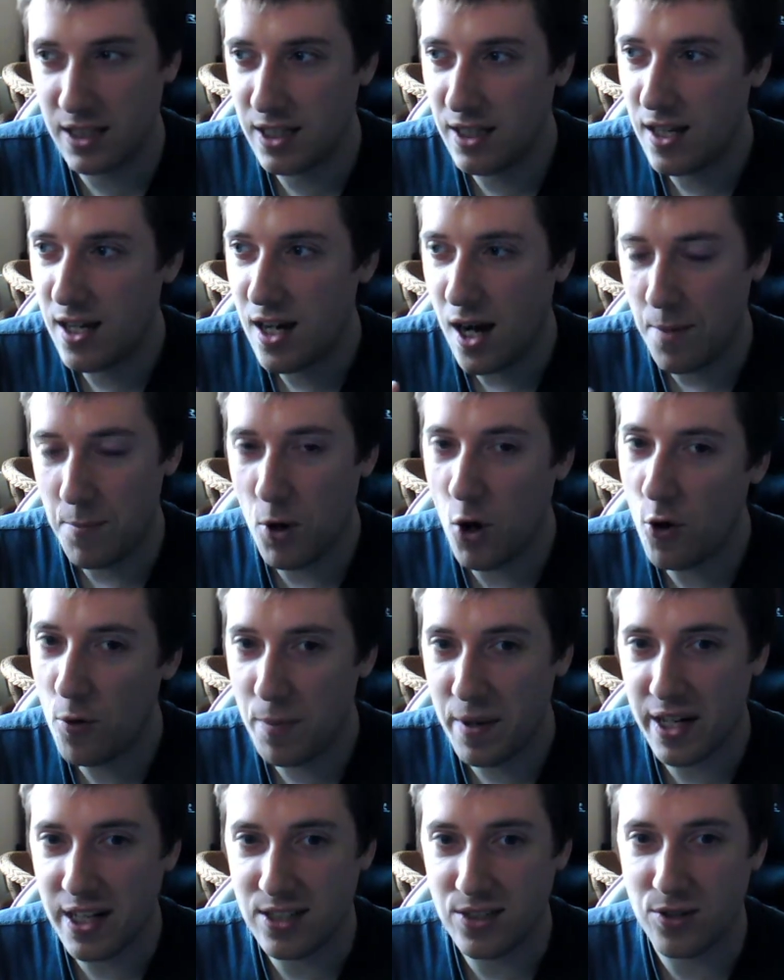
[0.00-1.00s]

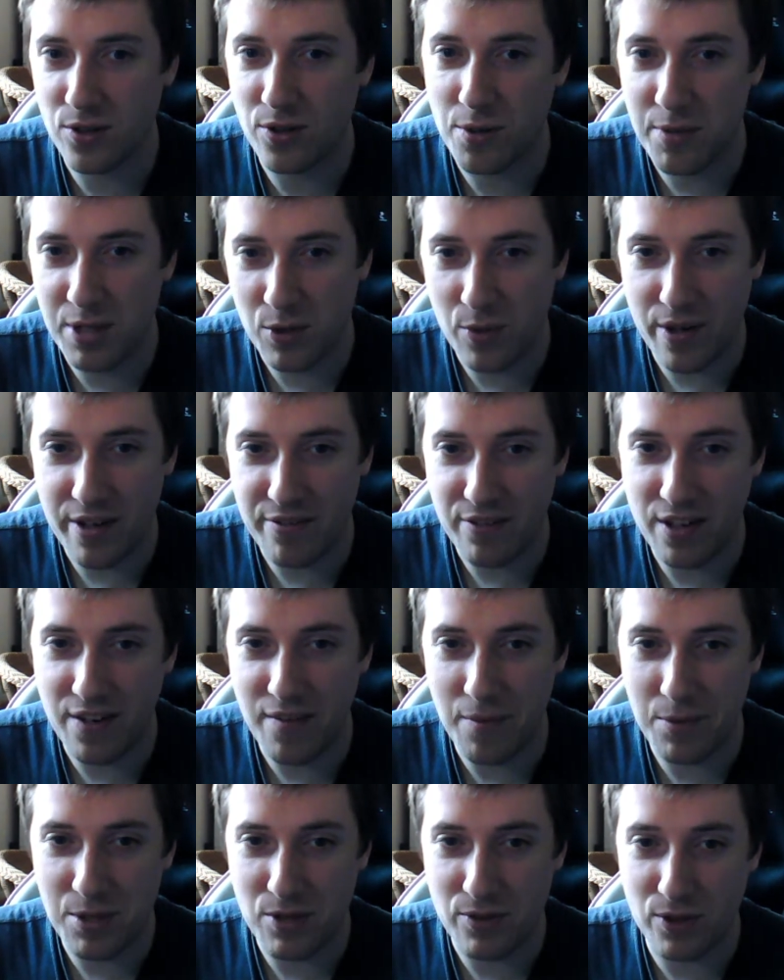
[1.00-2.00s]
hoping it's not going to be 25
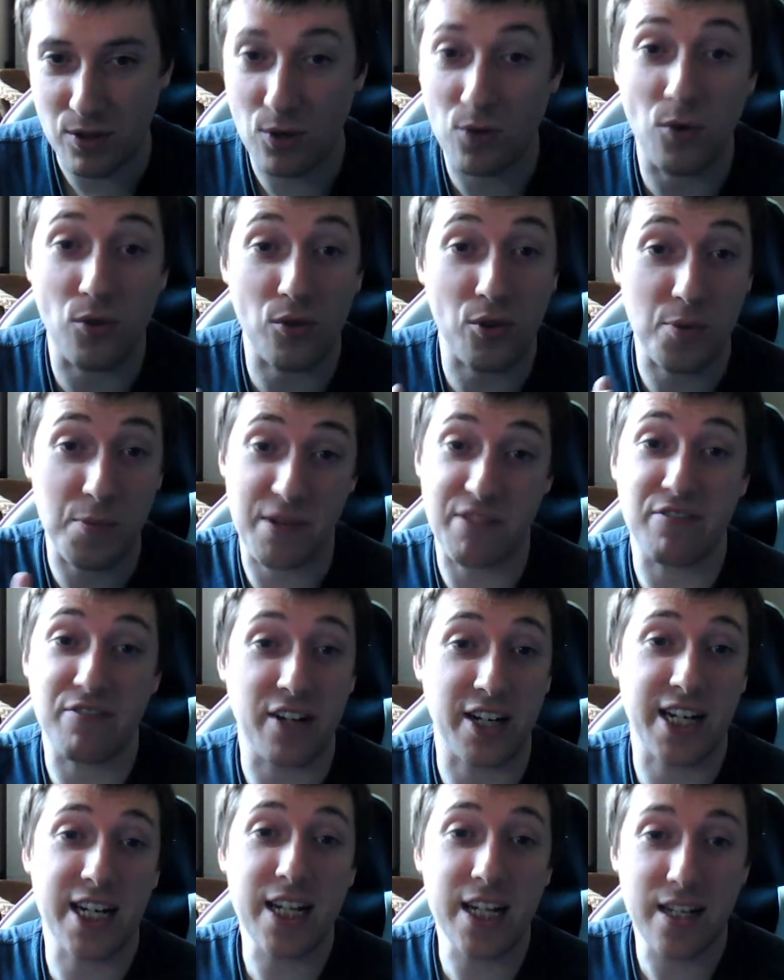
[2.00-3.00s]
episodes long, although it'd be
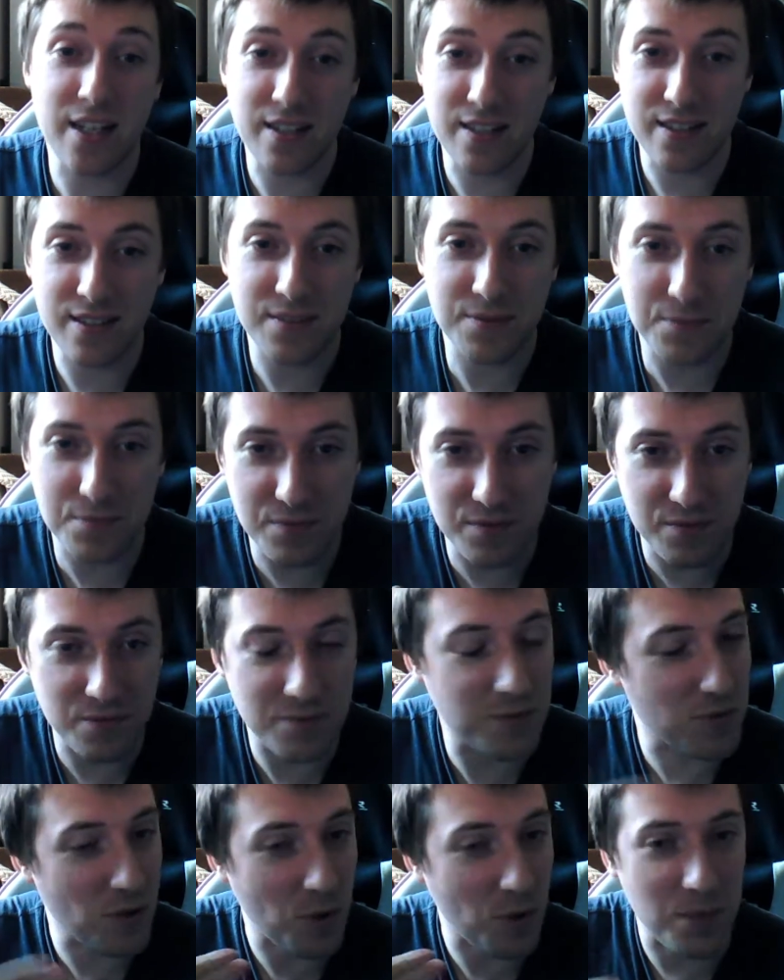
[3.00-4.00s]
funny
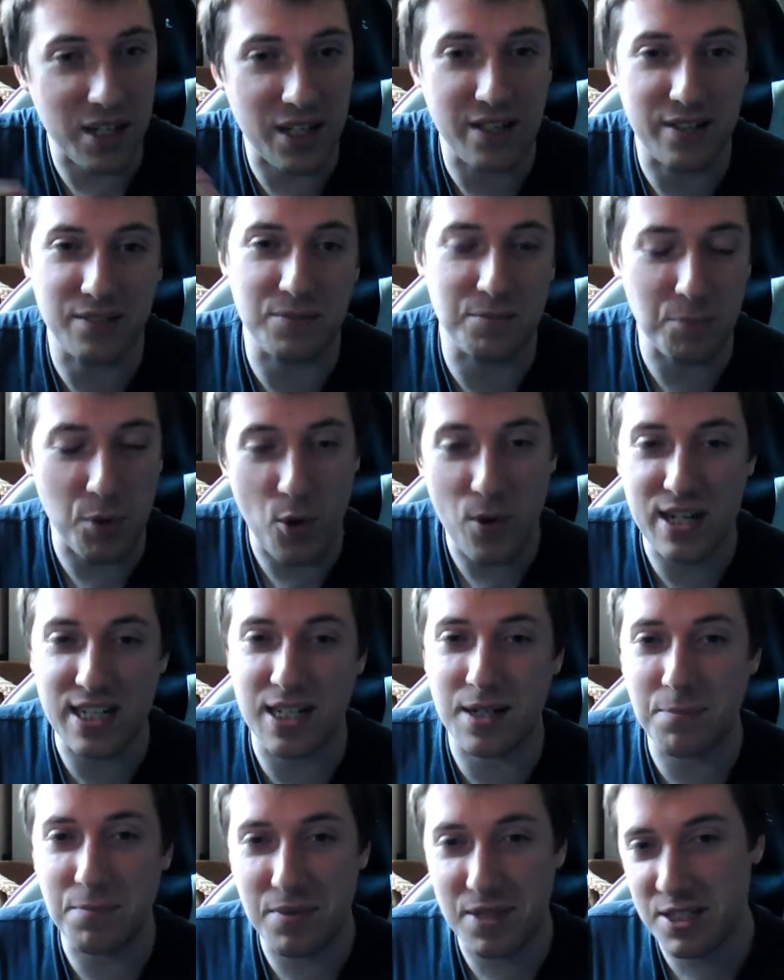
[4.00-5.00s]
from a
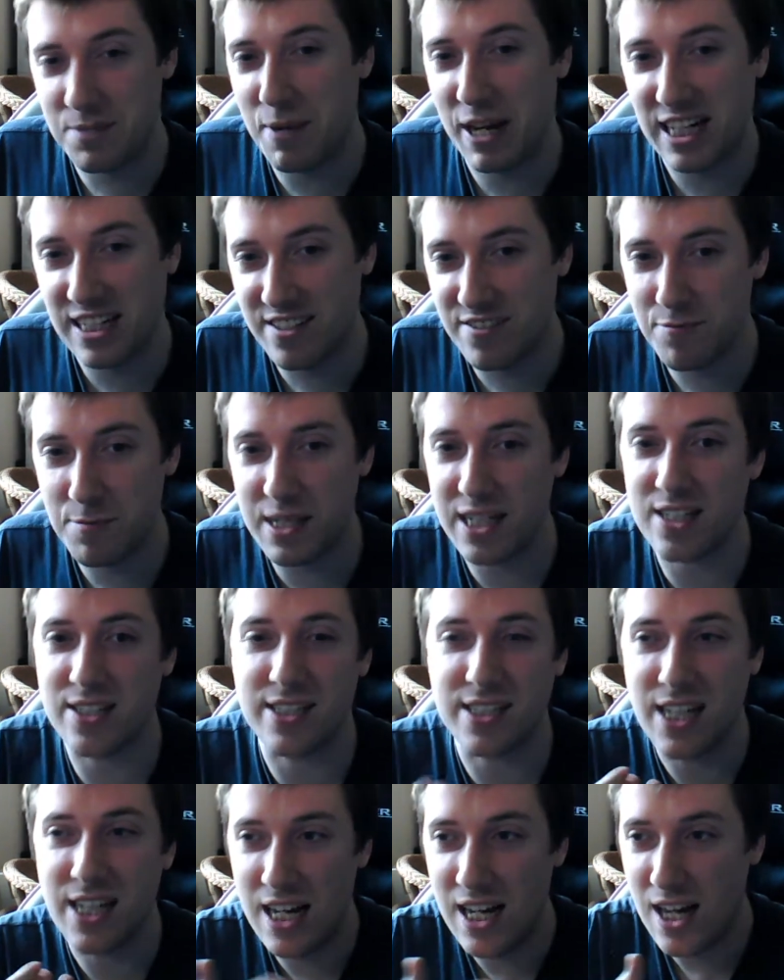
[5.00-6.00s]
poetic perspective, because
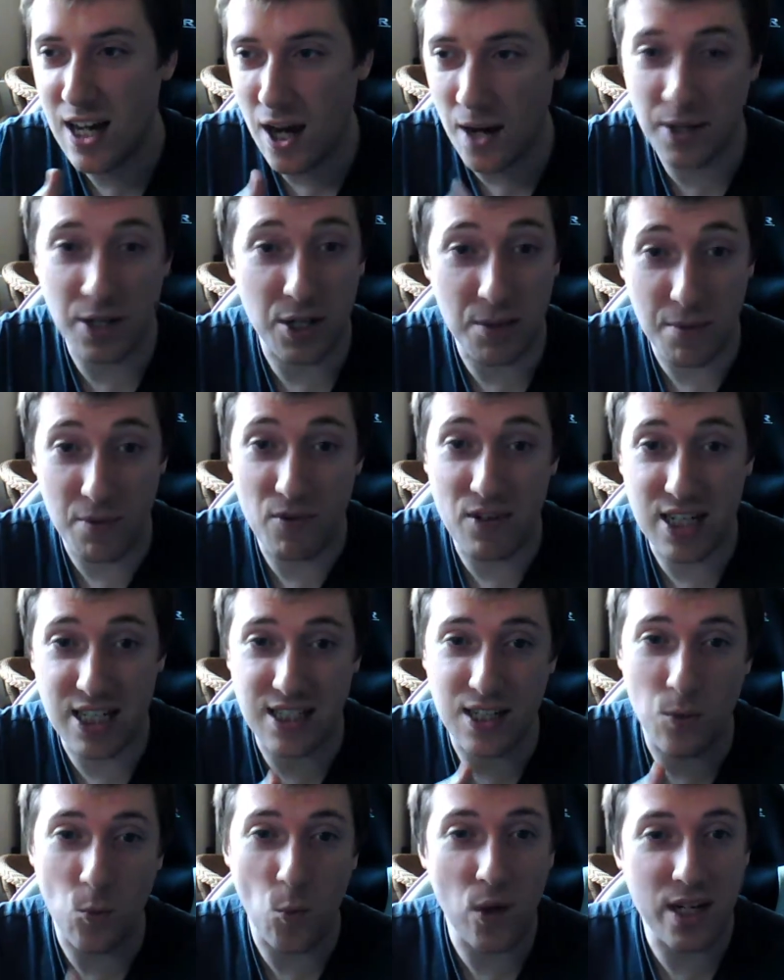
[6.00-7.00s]
I'm going to be
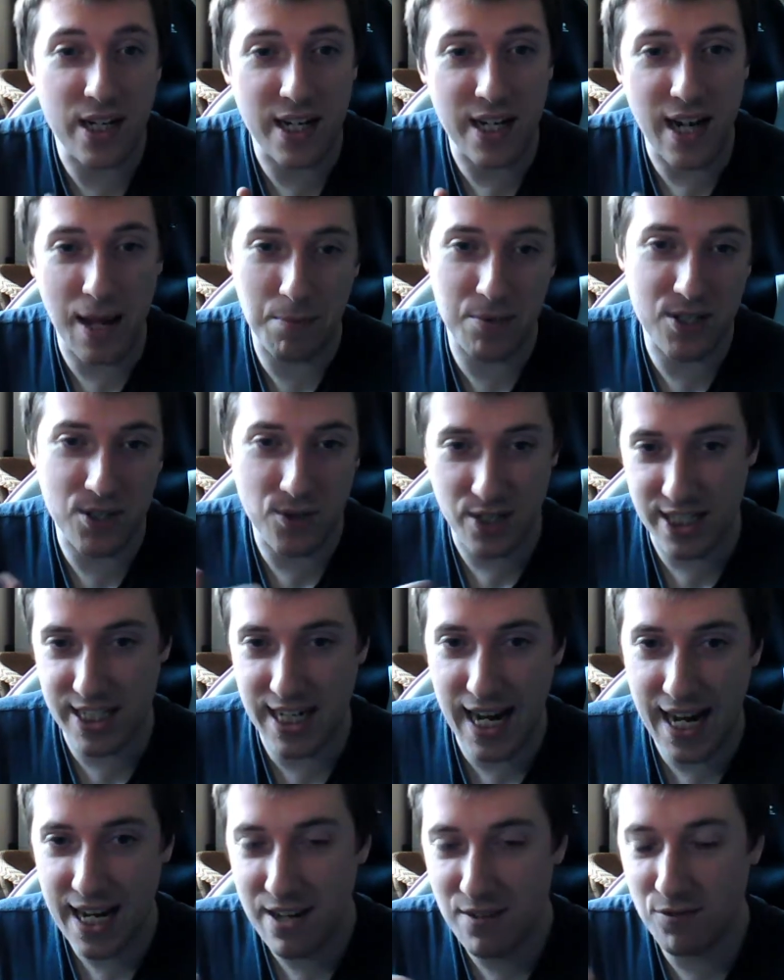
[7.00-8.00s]
releasing one episode a
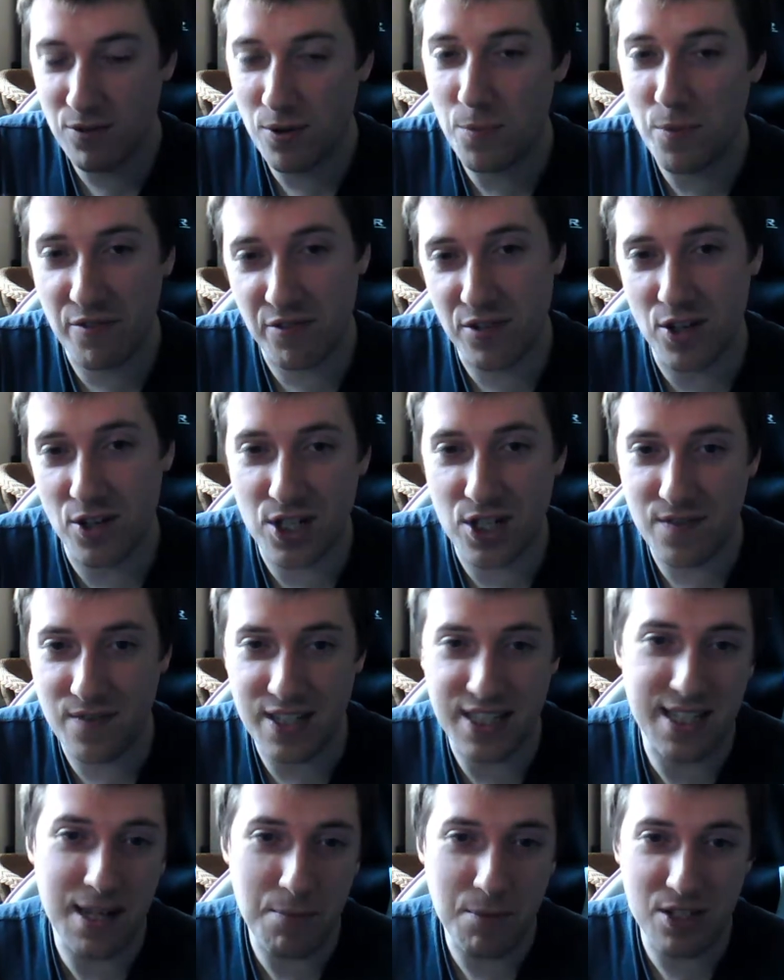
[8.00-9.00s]
day from the 1st of
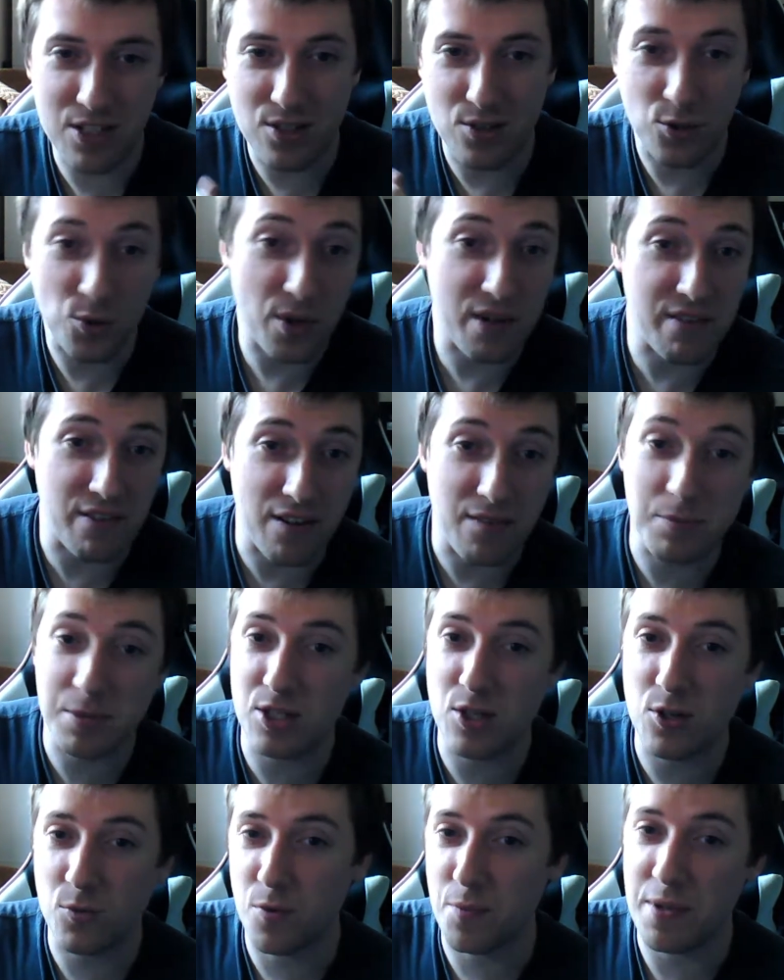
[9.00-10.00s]
December, so 25
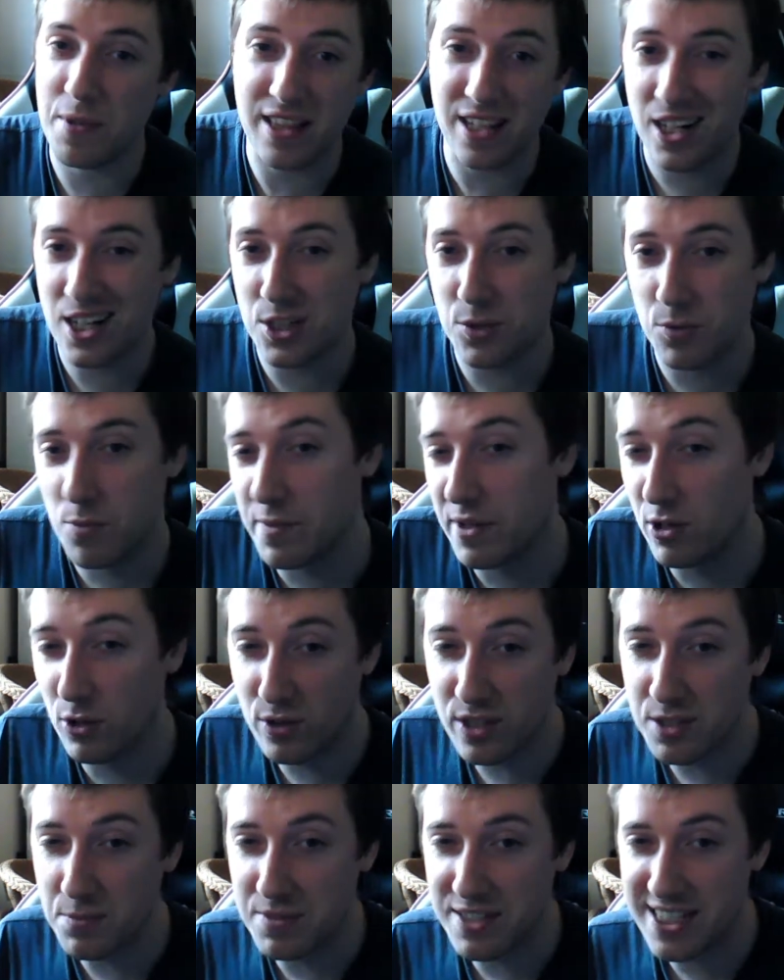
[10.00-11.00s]
episode would mean the last one would be on
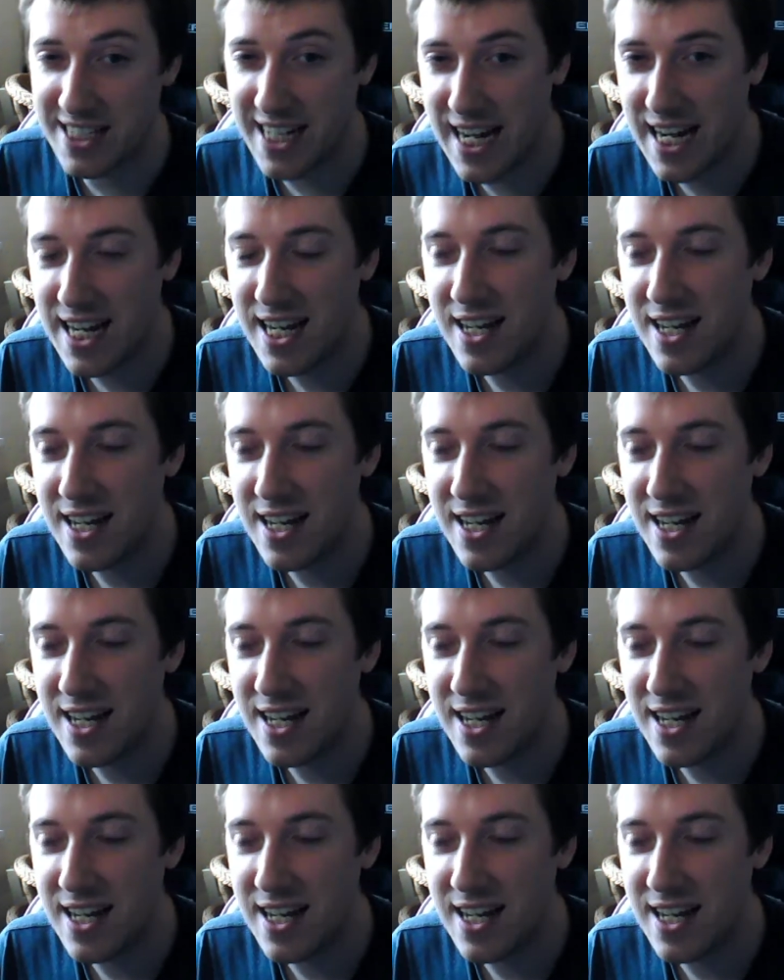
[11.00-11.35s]
Christmas Day.